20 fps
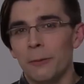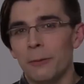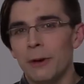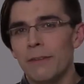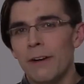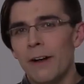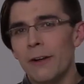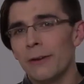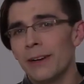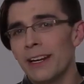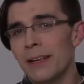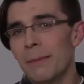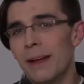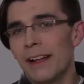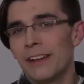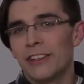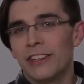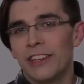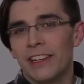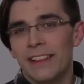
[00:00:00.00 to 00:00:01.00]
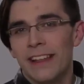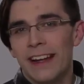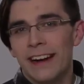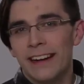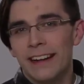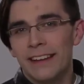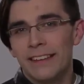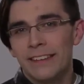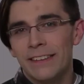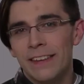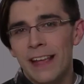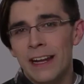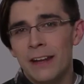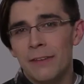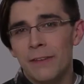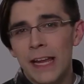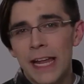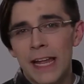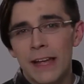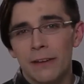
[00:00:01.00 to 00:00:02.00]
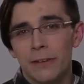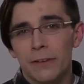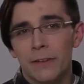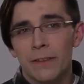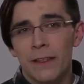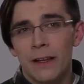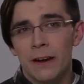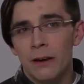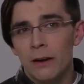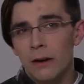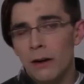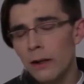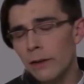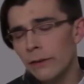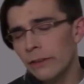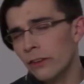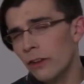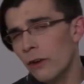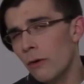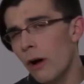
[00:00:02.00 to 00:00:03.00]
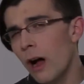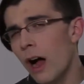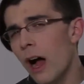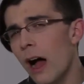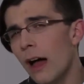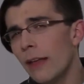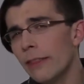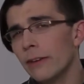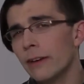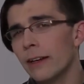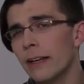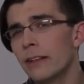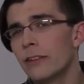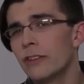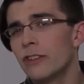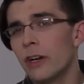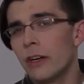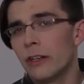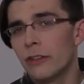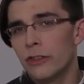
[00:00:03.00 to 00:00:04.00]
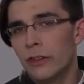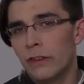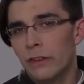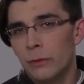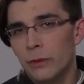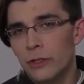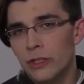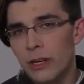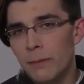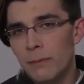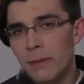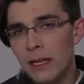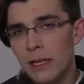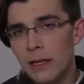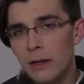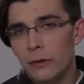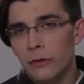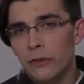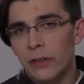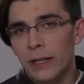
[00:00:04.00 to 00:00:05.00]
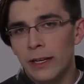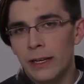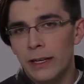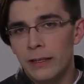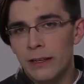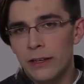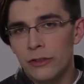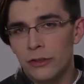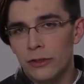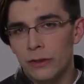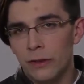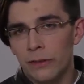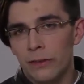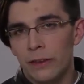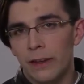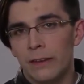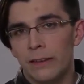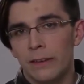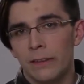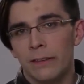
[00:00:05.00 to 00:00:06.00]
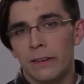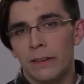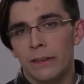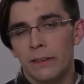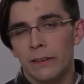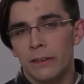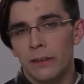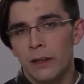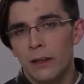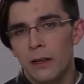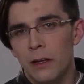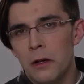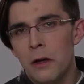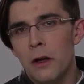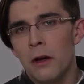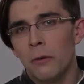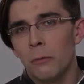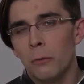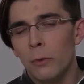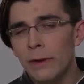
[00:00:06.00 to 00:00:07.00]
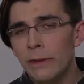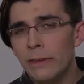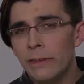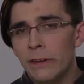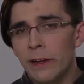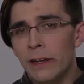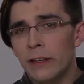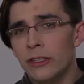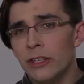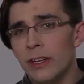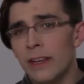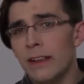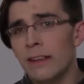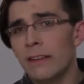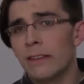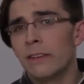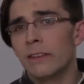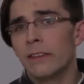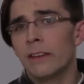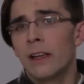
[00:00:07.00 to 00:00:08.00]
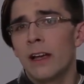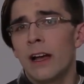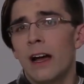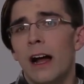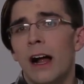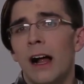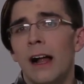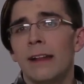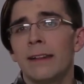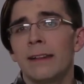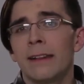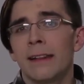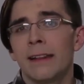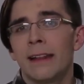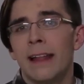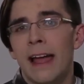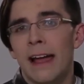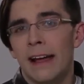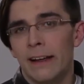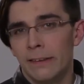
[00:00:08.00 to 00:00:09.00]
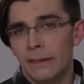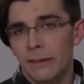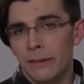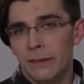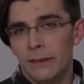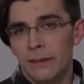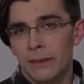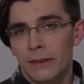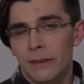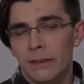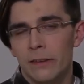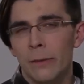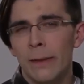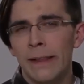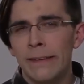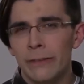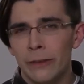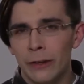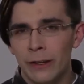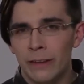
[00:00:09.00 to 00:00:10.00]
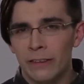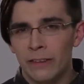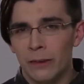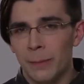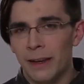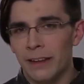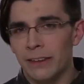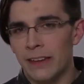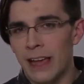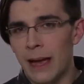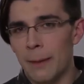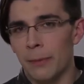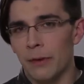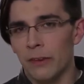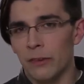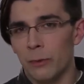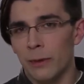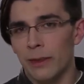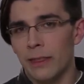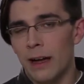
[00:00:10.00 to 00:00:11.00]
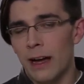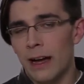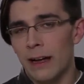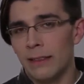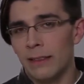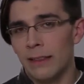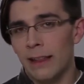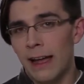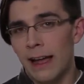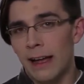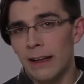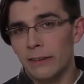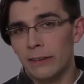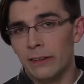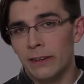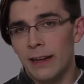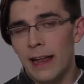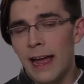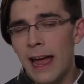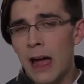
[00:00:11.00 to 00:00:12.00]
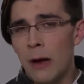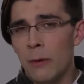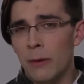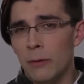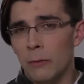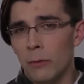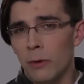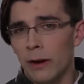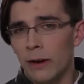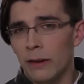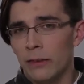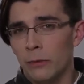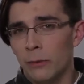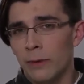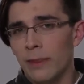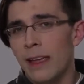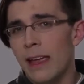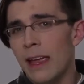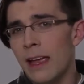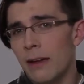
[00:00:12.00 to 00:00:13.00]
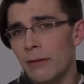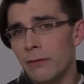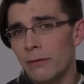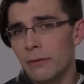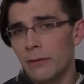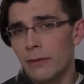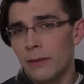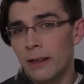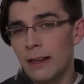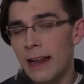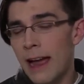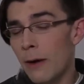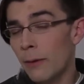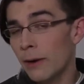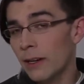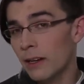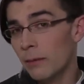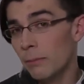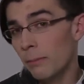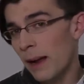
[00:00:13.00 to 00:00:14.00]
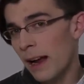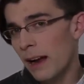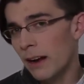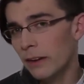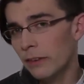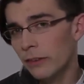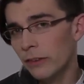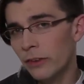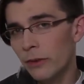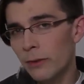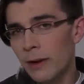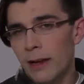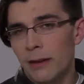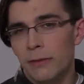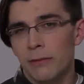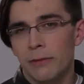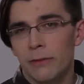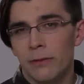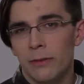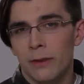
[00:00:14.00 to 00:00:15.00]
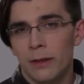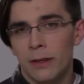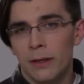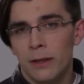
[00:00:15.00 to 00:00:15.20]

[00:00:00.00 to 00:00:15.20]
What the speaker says: We've already mentioned that instead of if, there are also other conjunctions which can be used in conditional sentences. One such is unless. So let's look at some examples with unless and how it works with if and how it compares to if.